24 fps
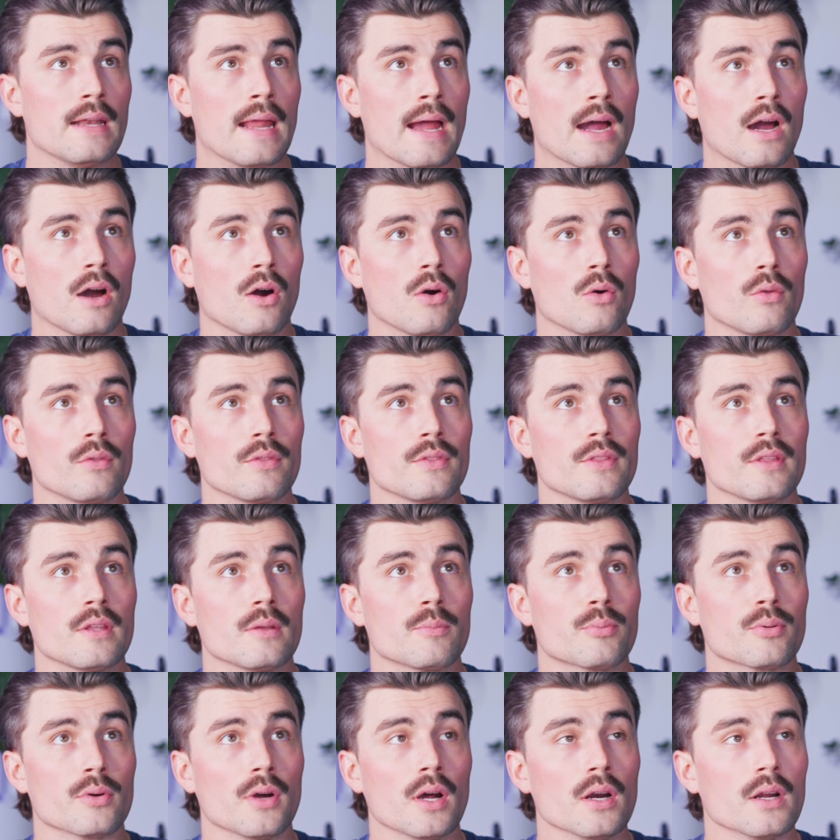Now,
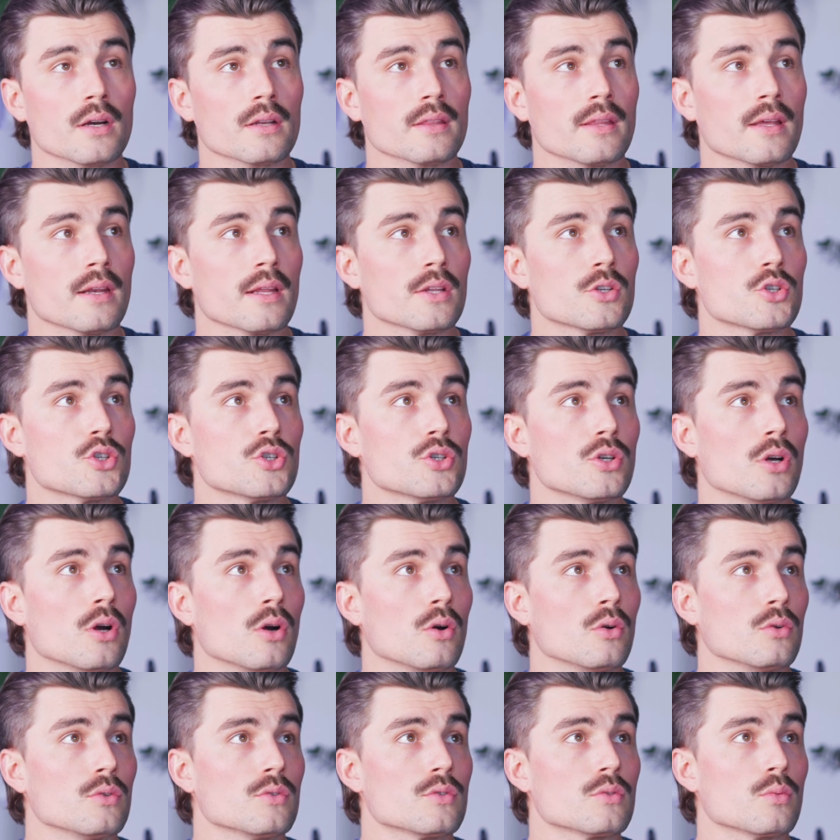the product that I
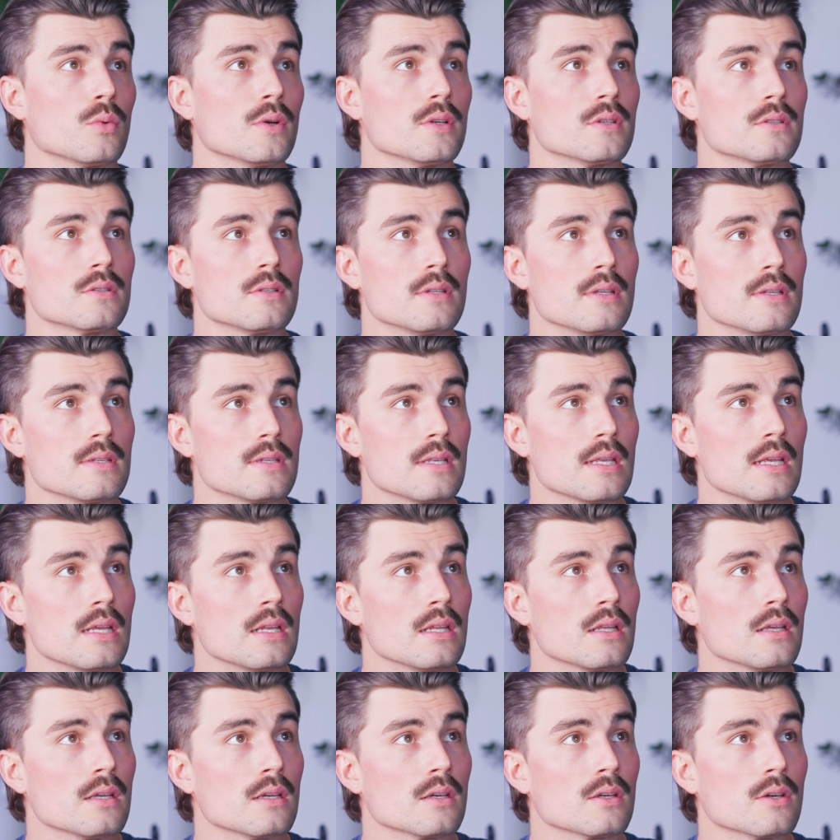chose was this
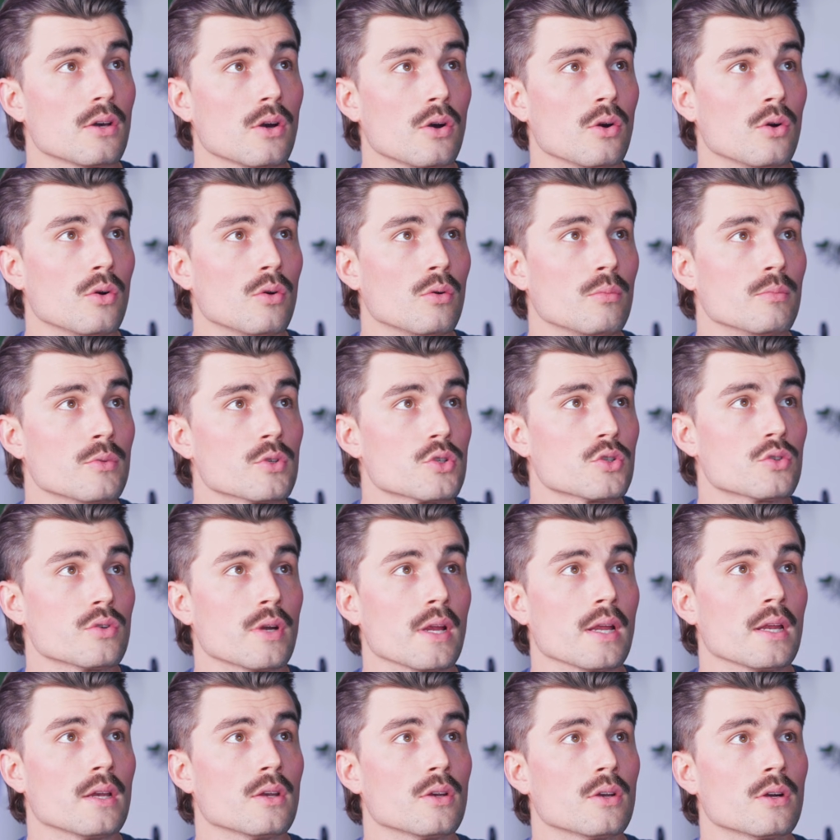heating comb
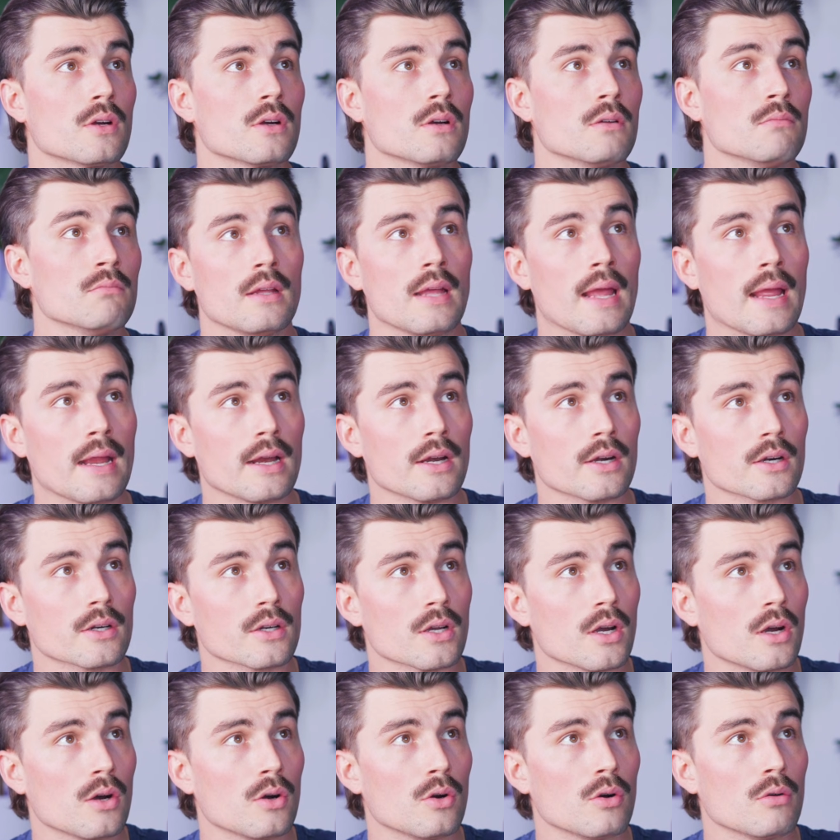straightener, hair
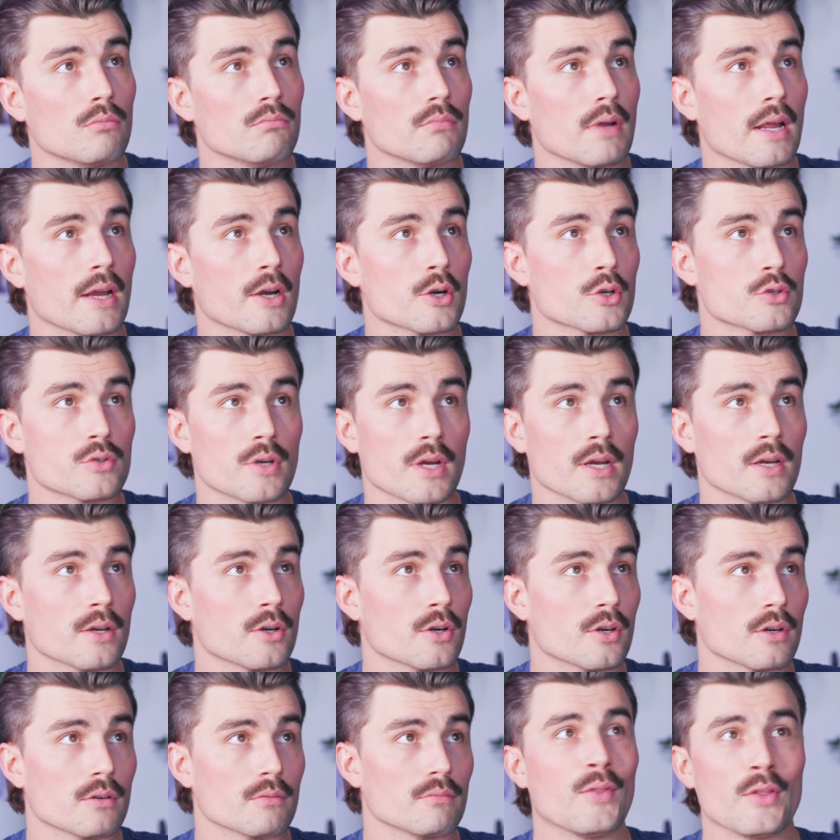comb, hair
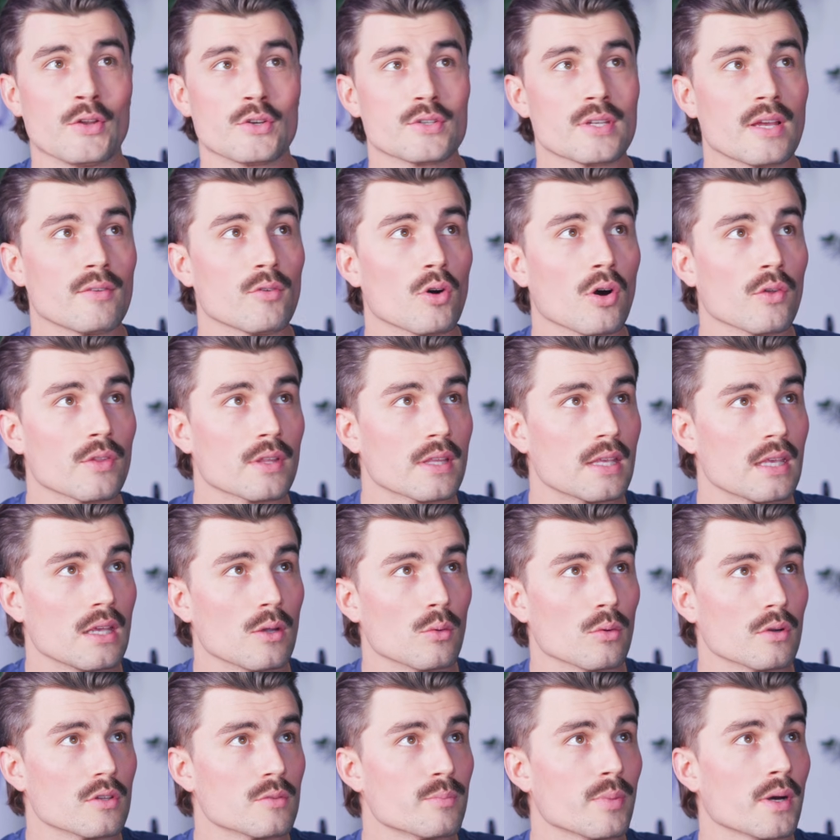straightener. They just have all the
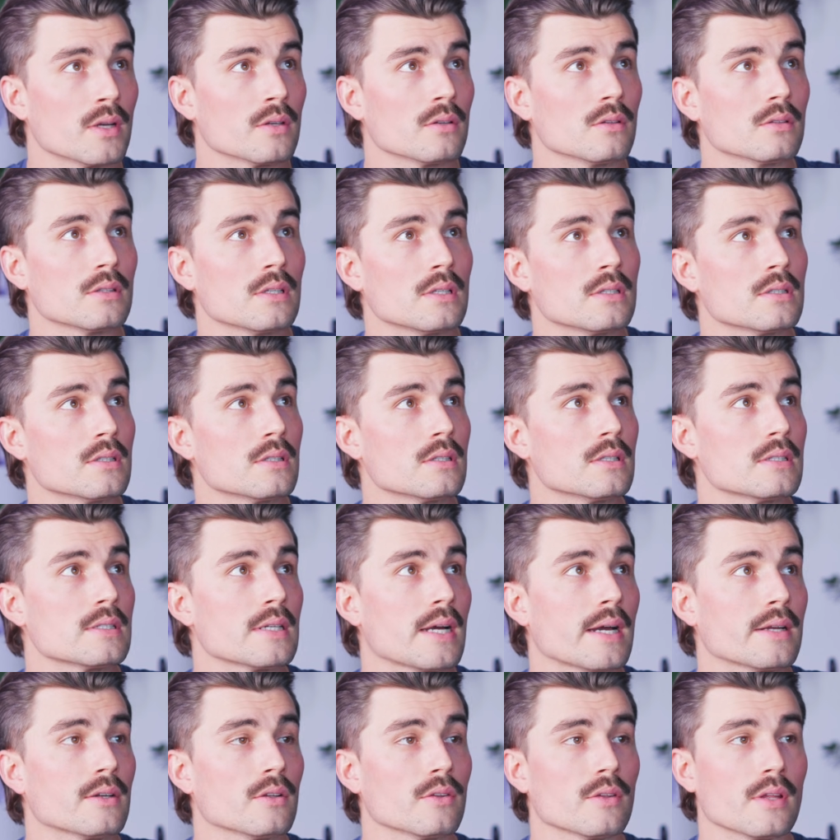keywords bundled into the
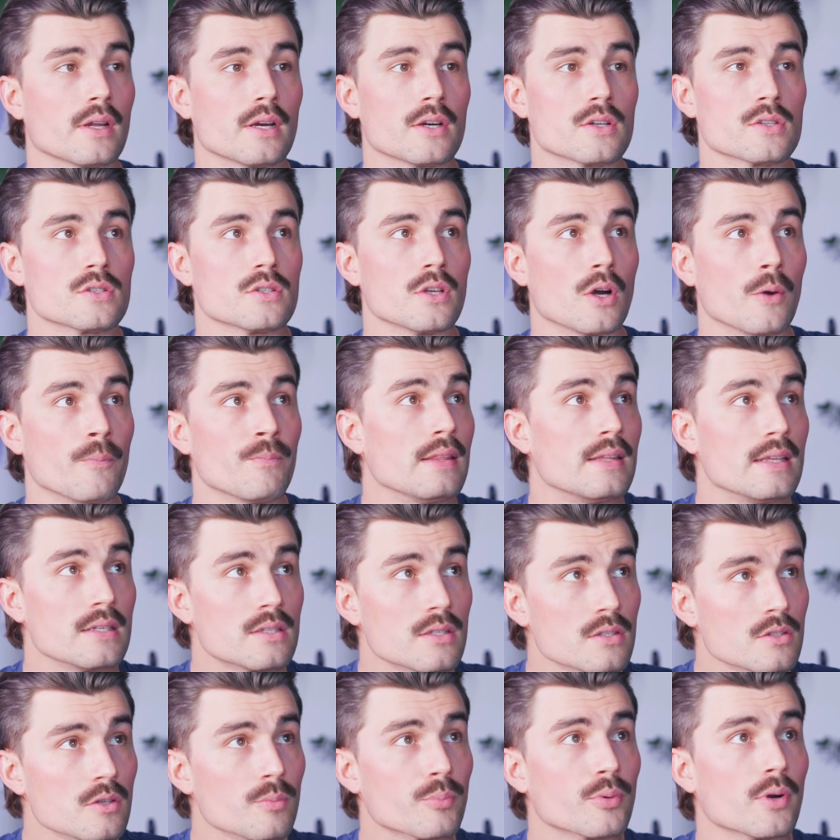title there. So
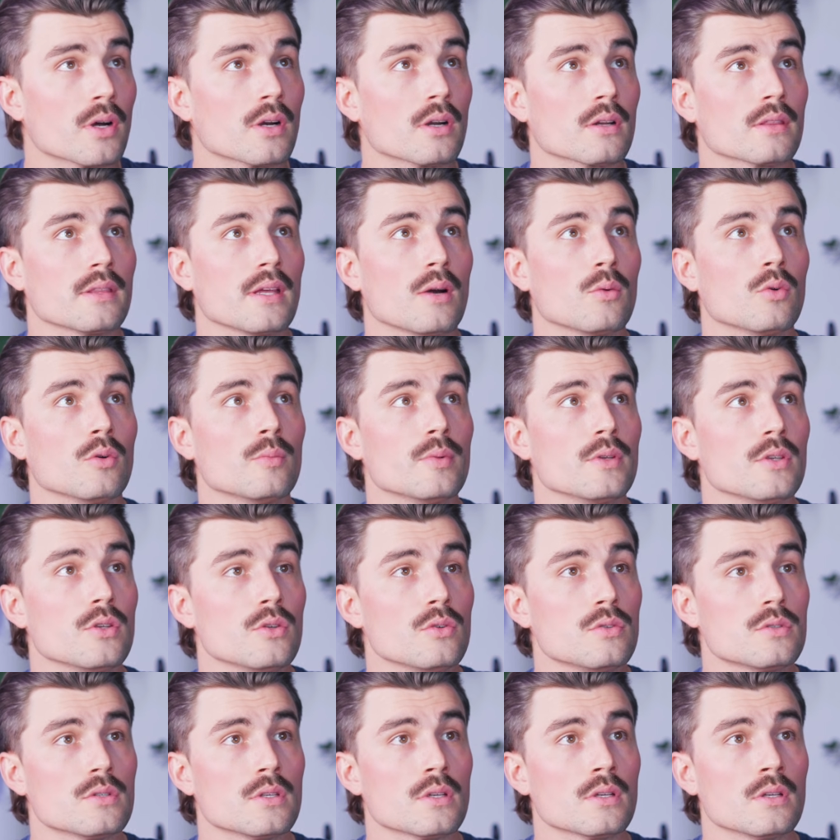this is the product that we'll be
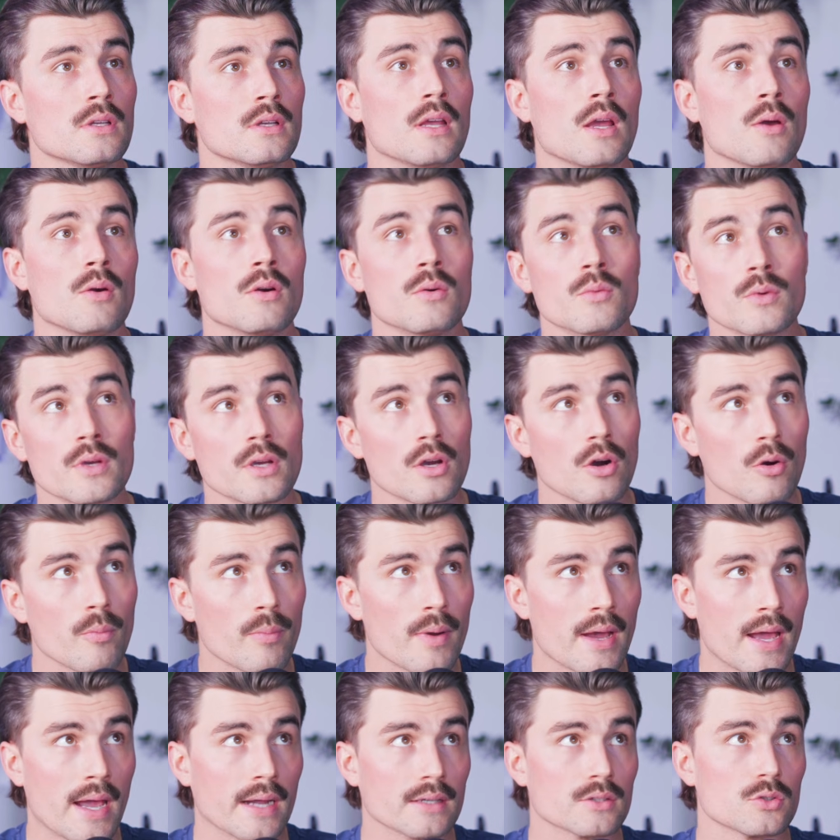using. And when we go
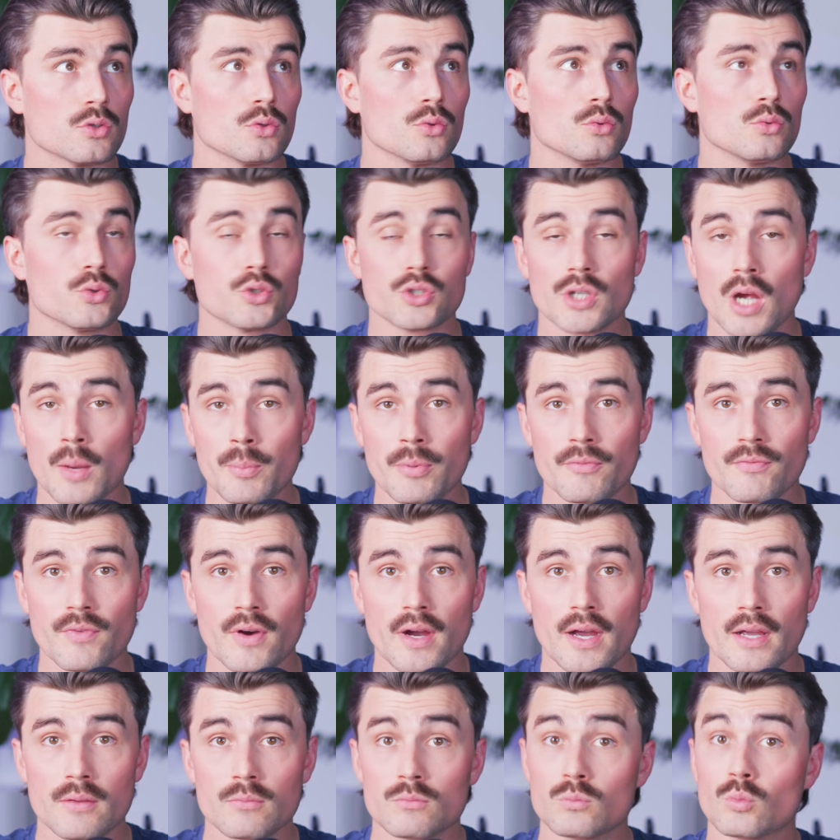back to
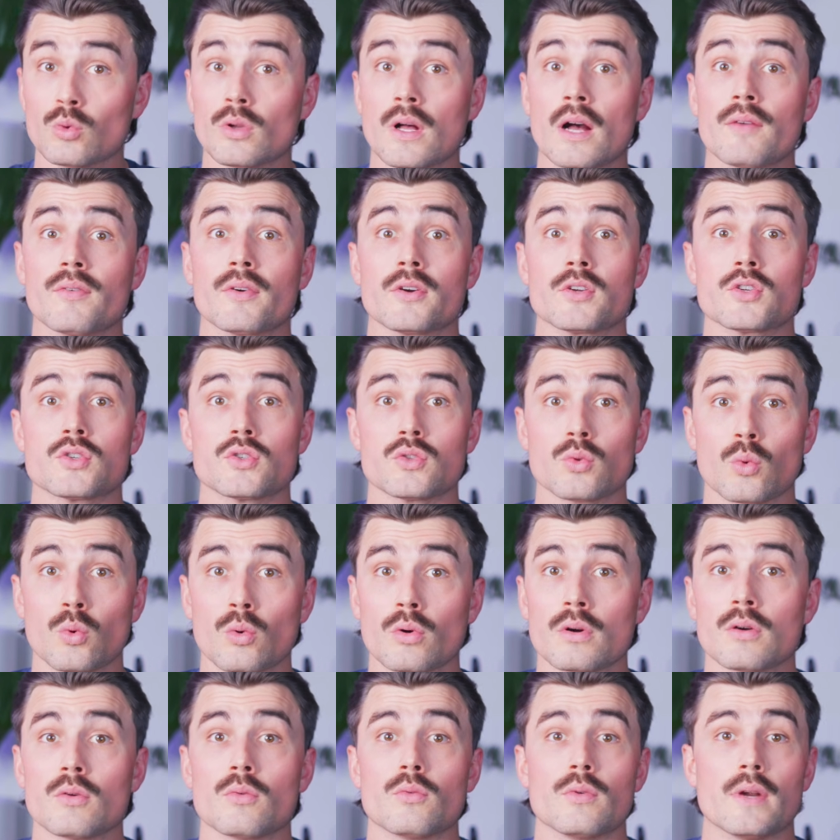Shopify, we'll have our
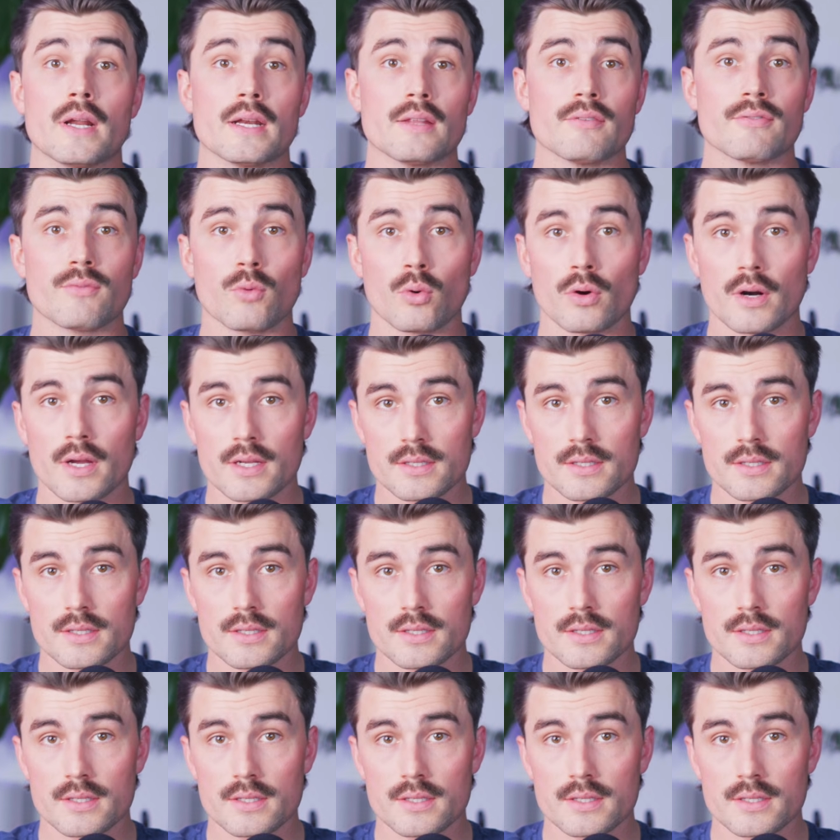store ready for